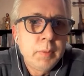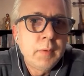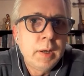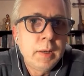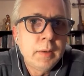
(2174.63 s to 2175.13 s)
by
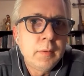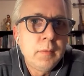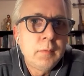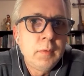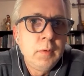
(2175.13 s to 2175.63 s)
the
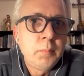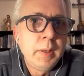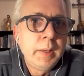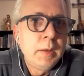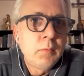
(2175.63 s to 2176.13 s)
artist. He
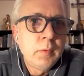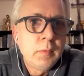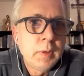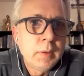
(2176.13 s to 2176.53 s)
played with it.